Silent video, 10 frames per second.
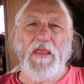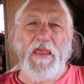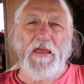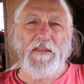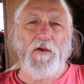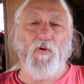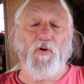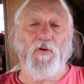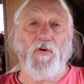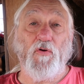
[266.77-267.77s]
and they
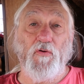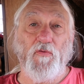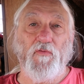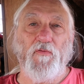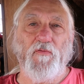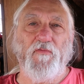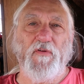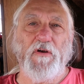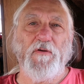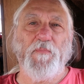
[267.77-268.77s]
were
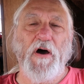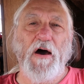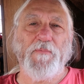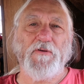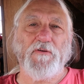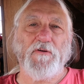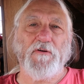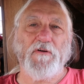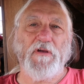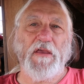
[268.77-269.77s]
very
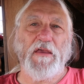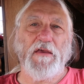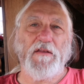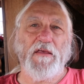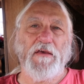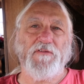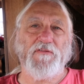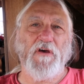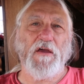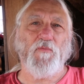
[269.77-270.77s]
popular, and as
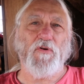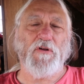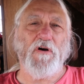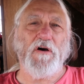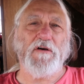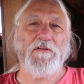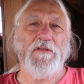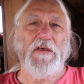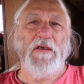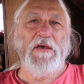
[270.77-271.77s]
time went on,
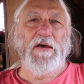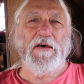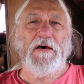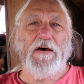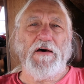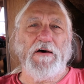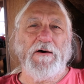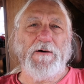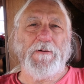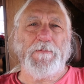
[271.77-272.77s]

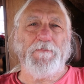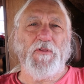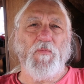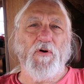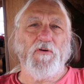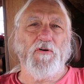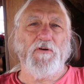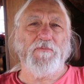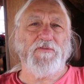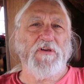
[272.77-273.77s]
the
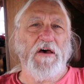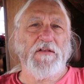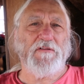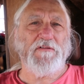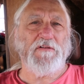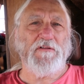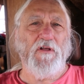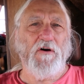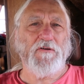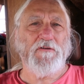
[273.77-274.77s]
motorhomes got
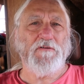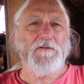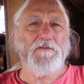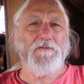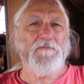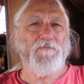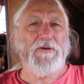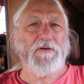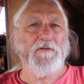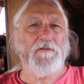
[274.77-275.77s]
longer,
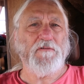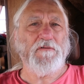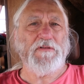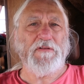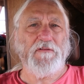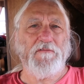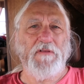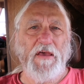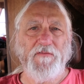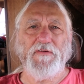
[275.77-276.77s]
bigger, and
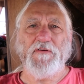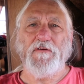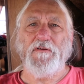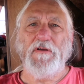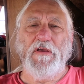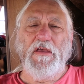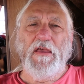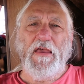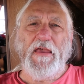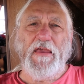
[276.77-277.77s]
heavier.
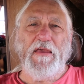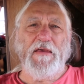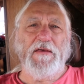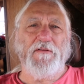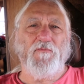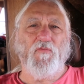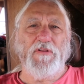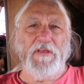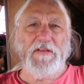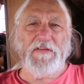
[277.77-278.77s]
And
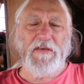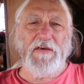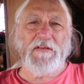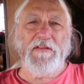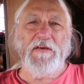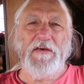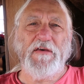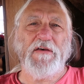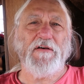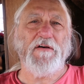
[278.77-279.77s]
when they did,
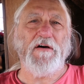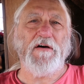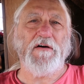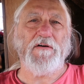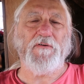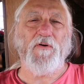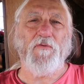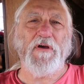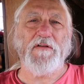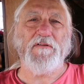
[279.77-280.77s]

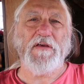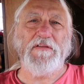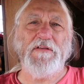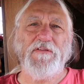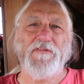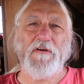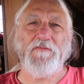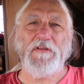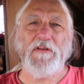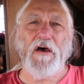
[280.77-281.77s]
around
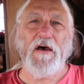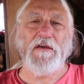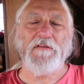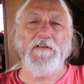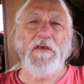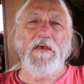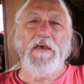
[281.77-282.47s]
1979,